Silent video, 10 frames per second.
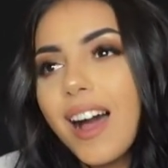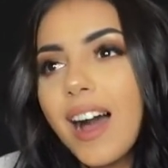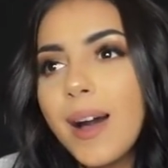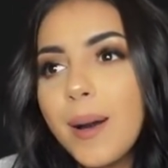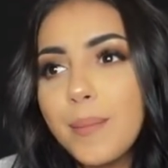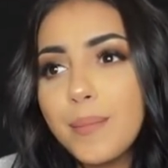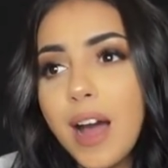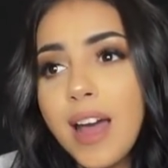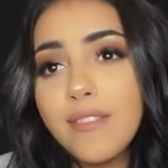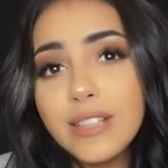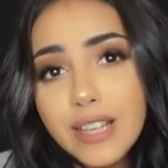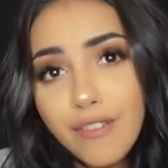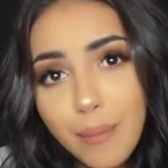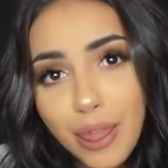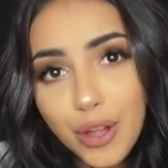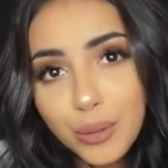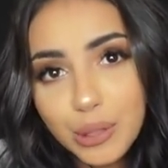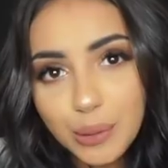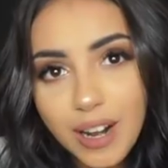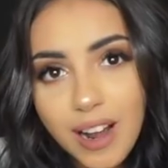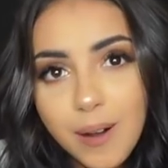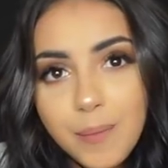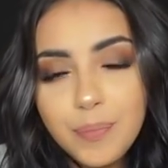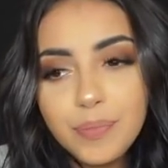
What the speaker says: I have a 7-month-old daughter,